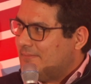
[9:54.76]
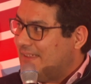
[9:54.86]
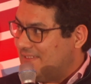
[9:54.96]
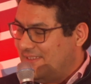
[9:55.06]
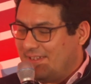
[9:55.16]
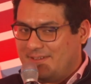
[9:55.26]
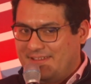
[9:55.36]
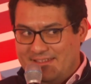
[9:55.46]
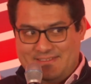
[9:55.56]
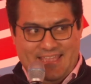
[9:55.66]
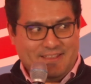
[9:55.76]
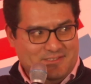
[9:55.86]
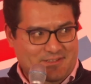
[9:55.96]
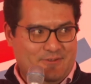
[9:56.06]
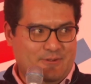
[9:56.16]
Yes,
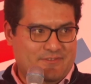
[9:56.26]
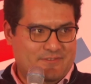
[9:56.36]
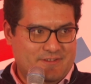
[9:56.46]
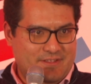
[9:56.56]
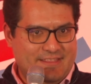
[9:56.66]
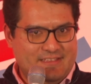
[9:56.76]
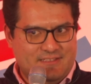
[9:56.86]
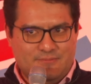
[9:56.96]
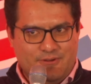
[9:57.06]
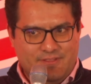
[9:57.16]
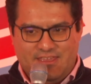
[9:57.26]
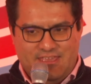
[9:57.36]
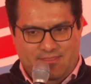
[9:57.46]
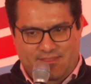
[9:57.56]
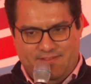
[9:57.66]
excellent question. And this is one of the
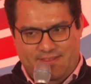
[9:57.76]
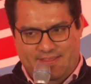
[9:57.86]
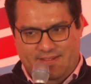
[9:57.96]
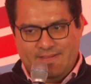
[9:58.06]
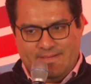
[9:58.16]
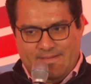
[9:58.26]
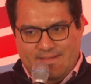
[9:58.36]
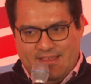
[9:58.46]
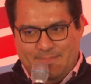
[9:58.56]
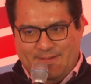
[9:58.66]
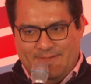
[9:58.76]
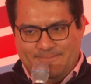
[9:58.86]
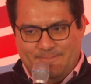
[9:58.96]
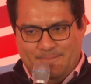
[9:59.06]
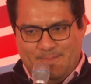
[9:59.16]
key things, I think, about
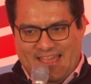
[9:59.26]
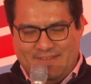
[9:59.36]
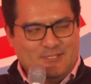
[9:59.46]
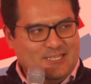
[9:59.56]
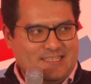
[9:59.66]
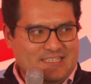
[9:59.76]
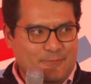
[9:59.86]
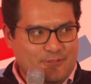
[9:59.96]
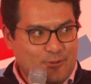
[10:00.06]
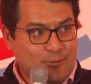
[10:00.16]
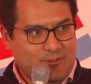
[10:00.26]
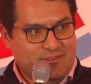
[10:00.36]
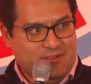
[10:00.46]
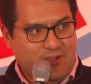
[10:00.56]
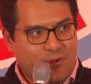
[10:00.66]
advertising with Google
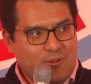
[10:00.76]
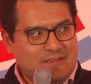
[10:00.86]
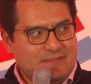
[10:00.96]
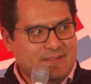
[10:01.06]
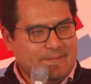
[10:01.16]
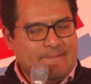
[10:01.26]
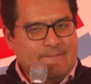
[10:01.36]
as a whole is that,